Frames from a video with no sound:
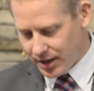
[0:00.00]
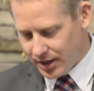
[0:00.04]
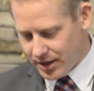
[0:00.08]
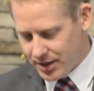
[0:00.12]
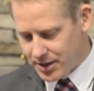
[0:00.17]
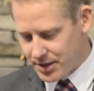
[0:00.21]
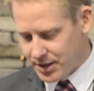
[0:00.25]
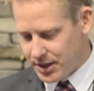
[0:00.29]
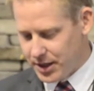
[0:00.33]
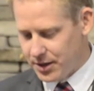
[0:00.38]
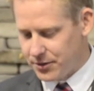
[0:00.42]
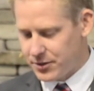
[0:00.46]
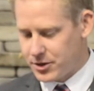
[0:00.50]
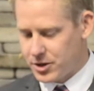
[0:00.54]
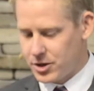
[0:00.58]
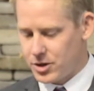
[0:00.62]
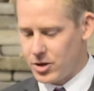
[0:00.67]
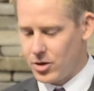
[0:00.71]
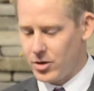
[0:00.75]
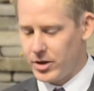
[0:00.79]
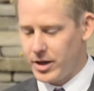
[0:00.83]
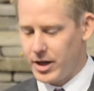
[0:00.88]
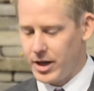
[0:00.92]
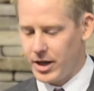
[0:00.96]
these gifts
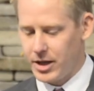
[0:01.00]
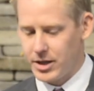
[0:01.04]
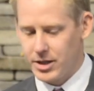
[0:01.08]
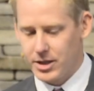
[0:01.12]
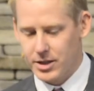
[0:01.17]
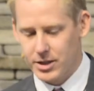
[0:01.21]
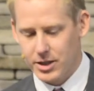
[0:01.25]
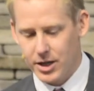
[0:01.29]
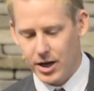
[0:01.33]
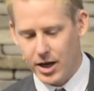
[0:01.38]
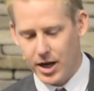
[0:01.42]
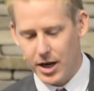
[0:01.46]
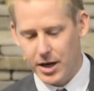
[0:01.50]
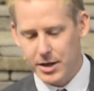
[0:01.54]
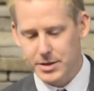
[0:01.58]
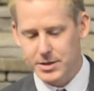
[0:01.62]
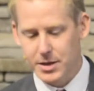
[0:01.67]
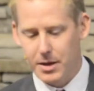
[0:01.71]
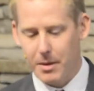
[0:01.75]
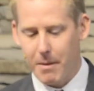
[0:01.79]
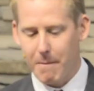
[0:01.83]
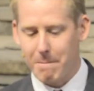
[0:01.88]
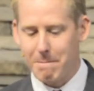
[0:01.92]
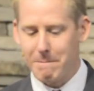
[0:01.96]
showcase
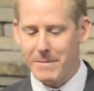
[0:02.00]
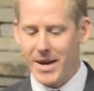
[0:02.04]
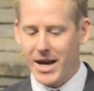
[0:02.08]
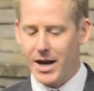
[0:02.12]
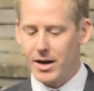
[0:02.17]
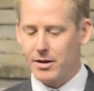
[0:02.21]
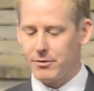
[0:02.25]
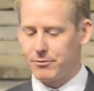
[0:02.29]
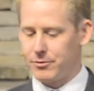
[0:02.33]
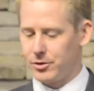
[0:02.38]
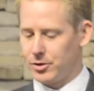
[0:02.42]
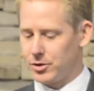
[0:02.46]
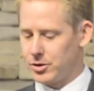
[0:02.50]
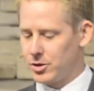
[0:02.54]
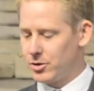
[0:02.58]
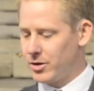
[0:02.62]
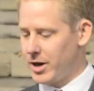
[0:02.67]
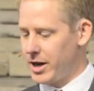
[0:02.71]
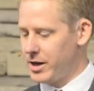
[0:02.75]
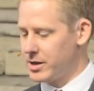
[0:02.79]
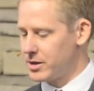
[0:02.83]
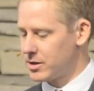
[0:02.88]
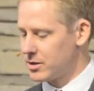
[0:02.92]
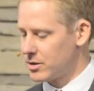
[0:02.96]
God's manifold
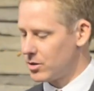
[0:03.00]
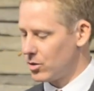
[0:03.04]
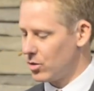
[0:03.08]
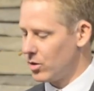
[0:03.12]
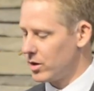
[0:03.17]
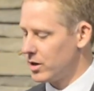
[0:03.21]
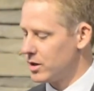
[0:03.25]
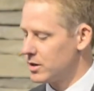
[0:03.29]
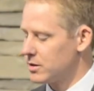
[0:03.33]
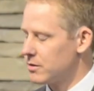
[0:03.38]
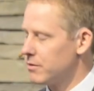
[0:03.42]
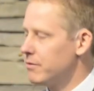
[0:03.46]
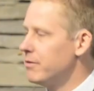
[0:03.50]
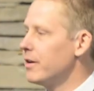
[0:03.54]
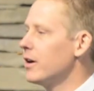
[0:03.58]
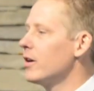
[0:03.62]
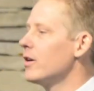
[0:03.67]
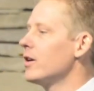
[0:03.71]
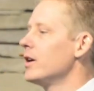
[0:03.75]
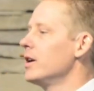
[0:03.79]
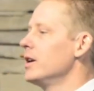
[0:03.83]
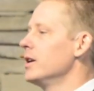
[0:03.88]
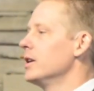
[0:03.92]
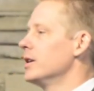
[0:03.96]
grace, or his
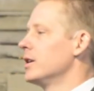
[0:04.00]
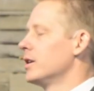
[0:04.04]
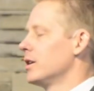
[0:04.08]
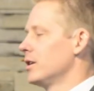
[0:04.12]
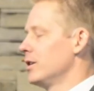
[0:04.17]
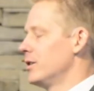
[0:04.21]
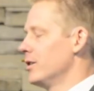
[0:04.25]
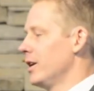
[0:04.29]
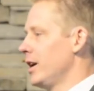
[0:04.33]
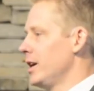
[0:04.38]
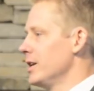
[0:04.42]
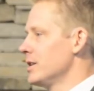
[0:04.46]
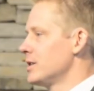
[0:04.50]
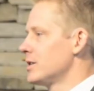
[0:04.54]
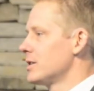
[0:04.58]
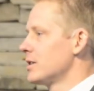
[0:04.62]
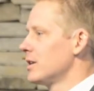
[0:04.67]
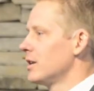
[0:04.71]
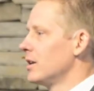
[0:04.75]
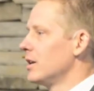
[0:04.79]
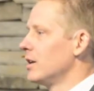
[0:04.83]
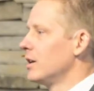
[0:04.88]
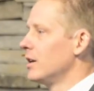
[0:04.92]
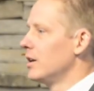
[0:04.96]
varied
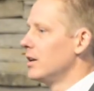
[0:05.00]
grace.